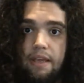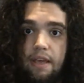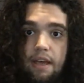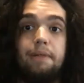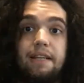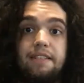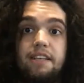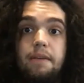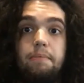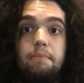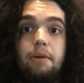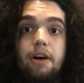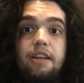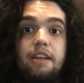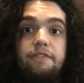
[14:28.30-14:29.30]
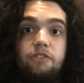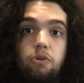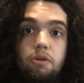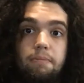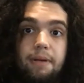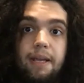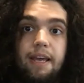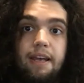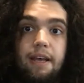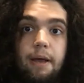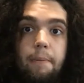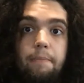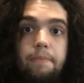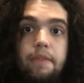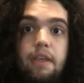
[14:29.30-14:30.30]
Please keep in mind, if you're a
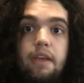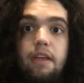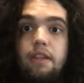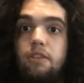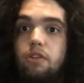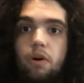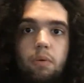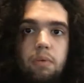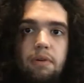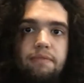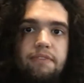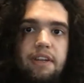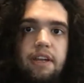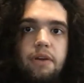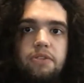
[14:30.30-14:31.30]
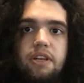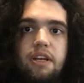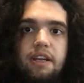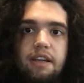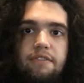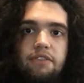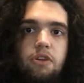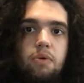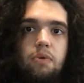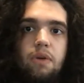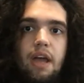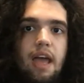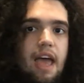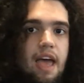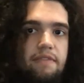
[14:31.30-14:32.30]
beginner, not one video is going to give you
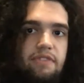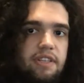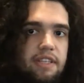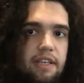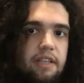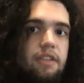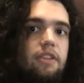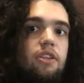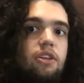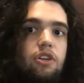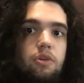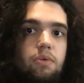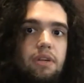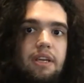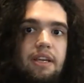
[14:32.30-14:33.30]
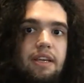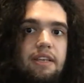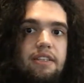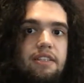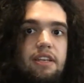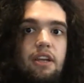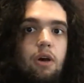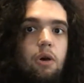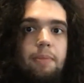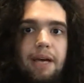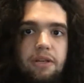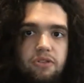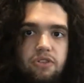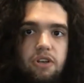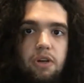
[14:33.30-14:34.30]
everything that you need to know about
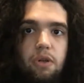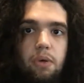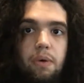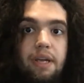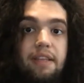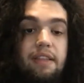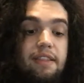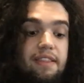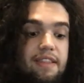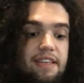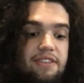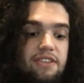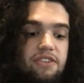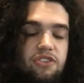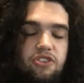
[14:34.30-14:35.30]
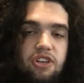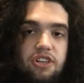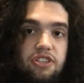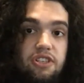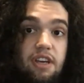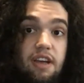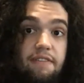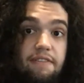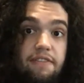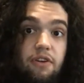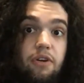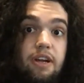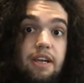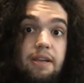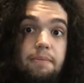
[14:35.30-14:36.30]
soloing. This is just a
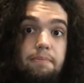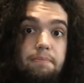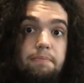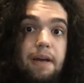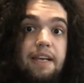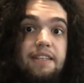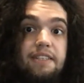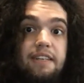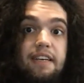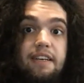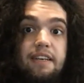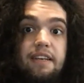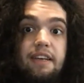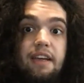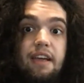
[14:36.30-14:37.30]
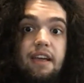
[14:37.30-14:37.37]
very basic